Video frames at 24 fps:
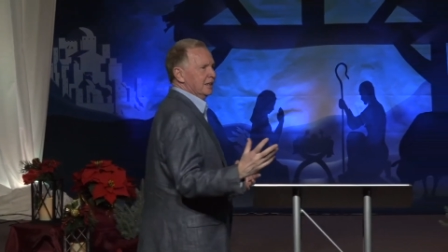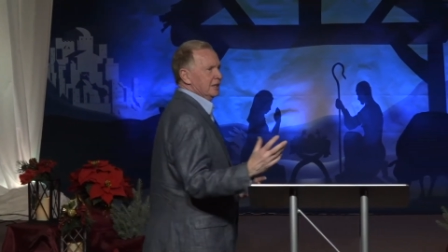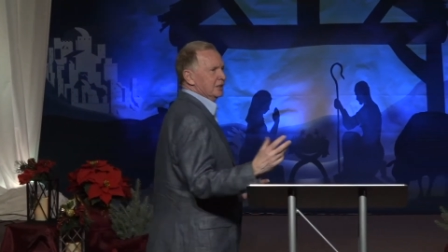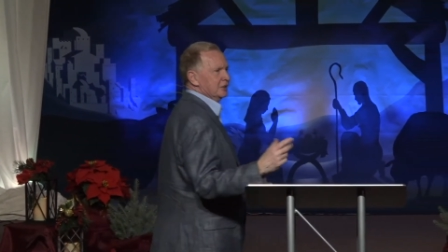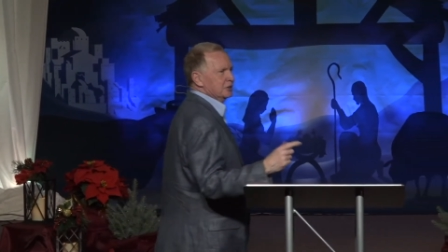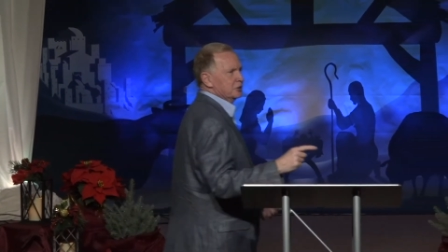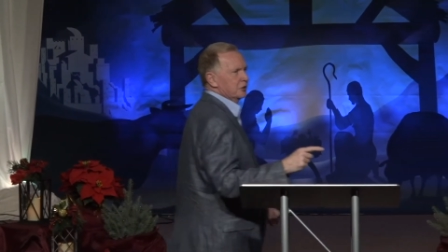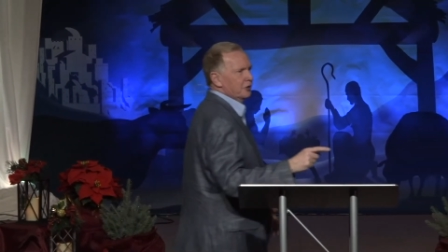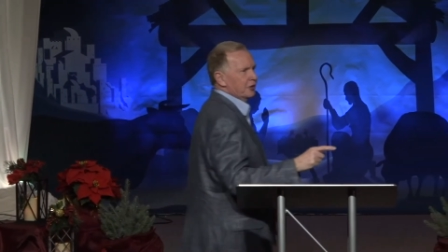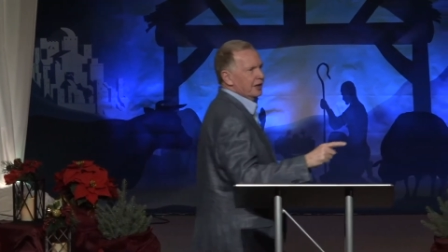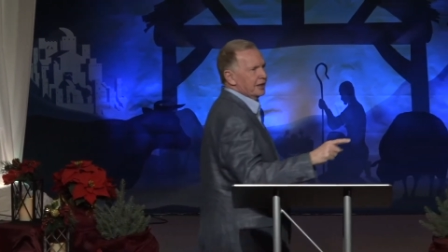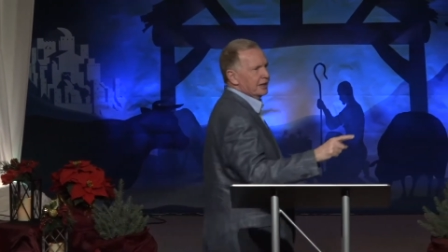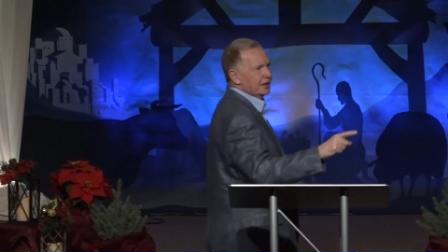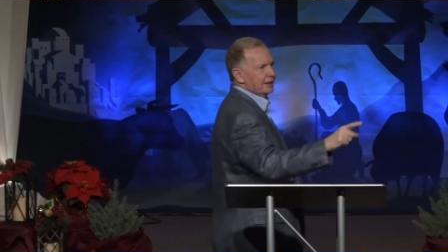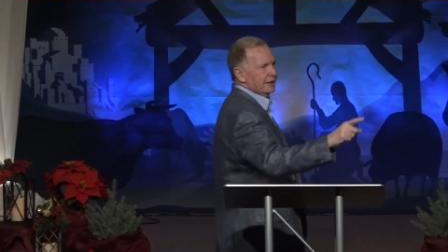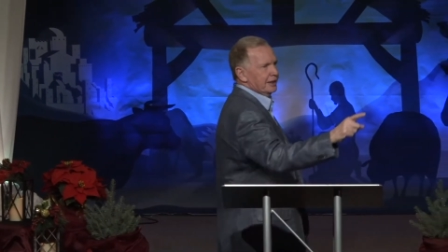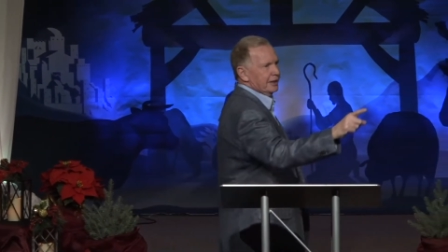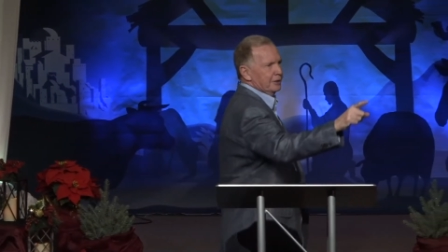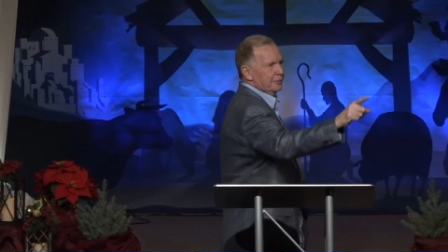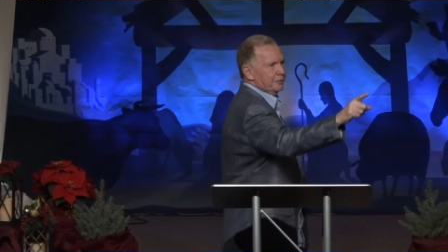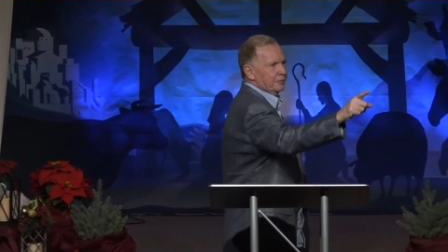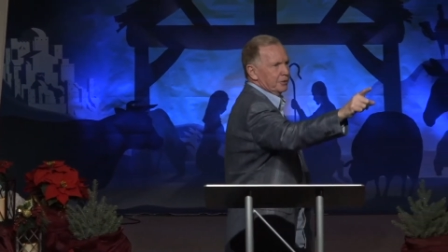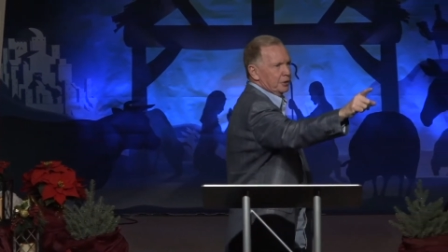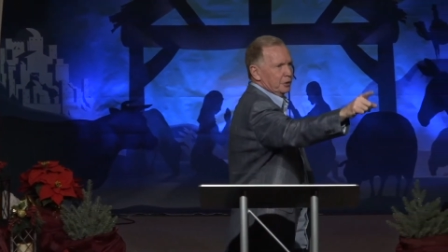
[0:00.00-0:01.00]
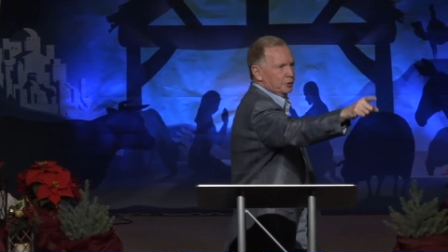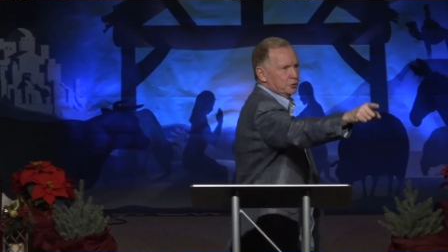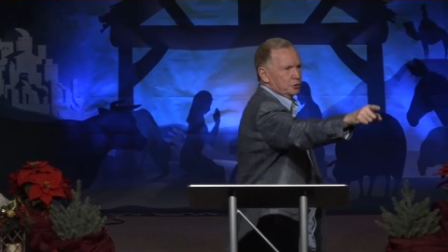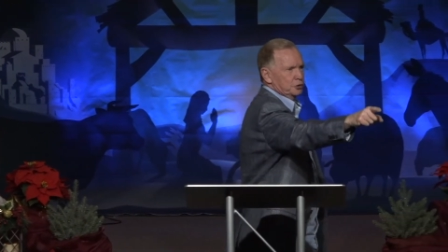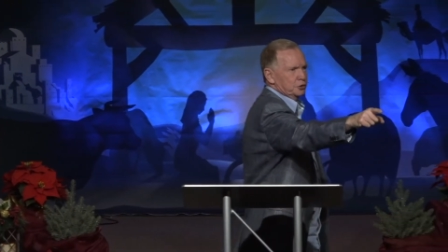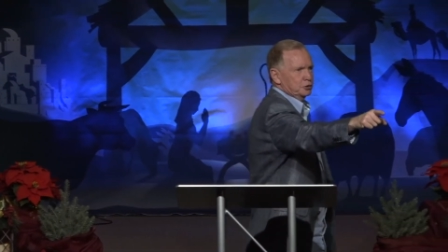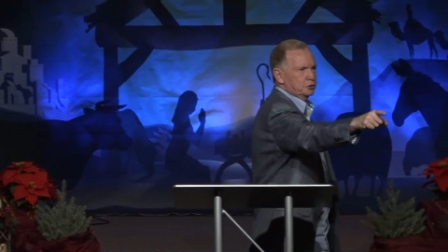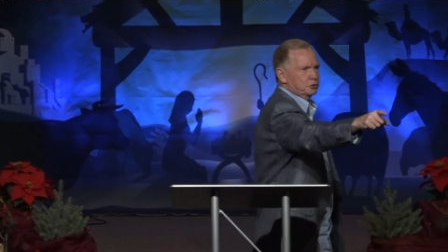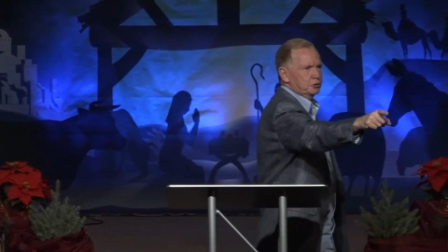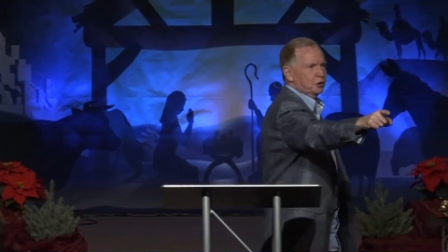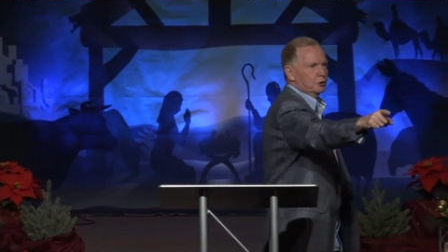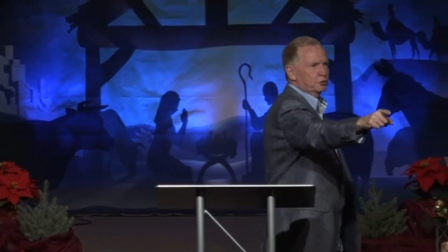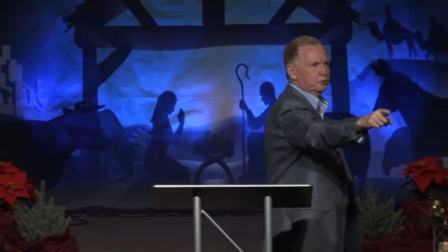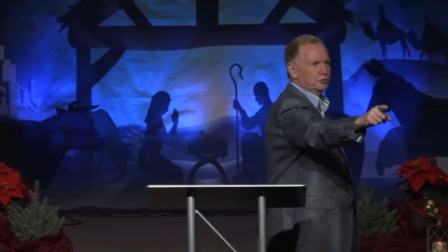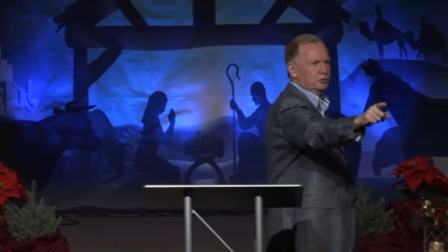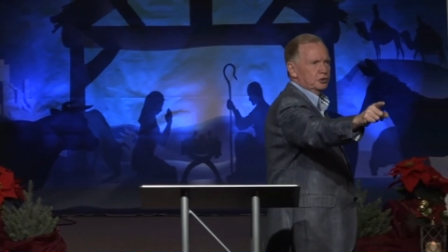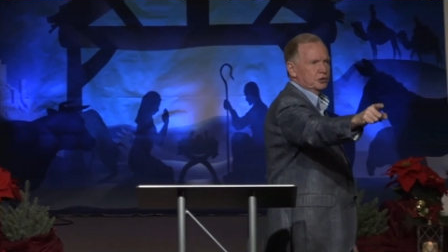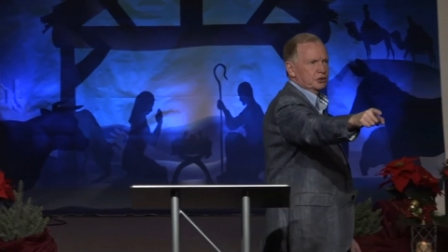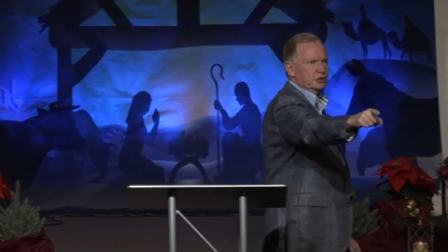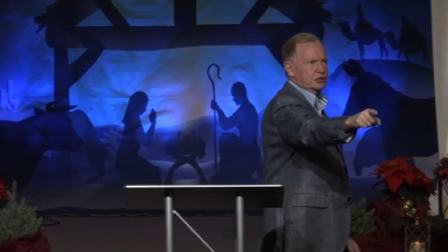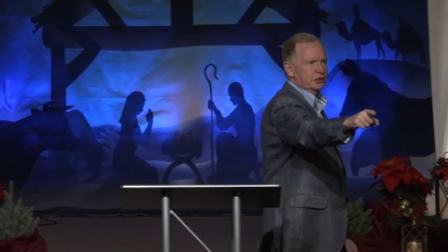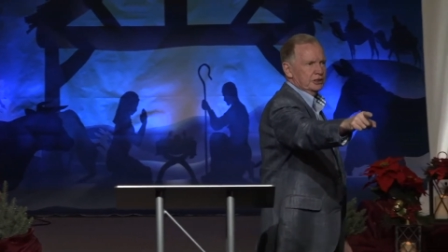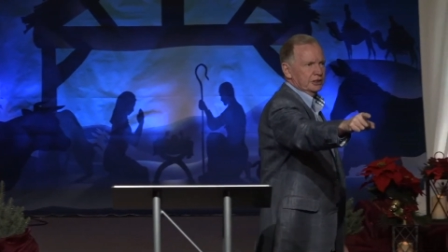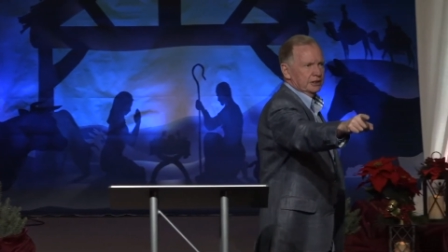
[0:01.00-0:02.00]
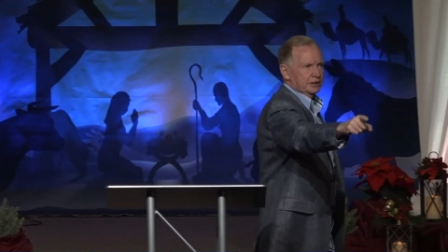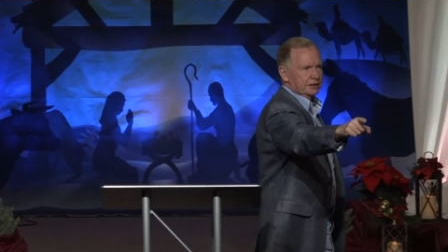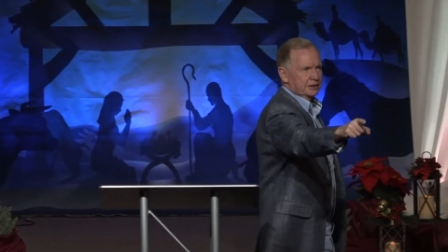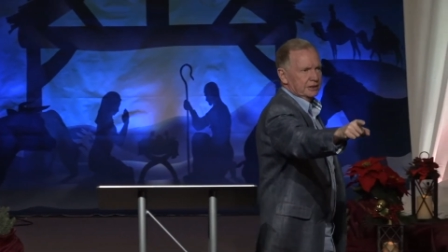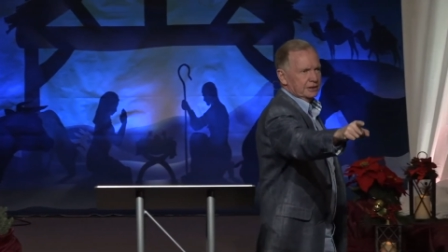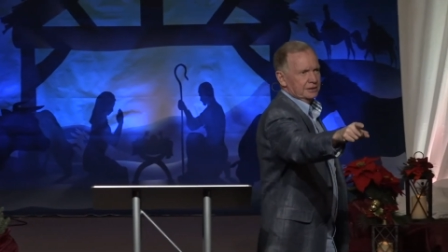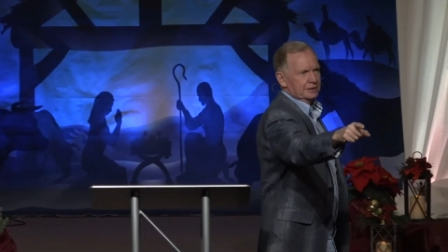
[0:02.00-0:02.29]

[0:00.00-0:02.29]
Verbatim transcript: so they can help those who don't see it.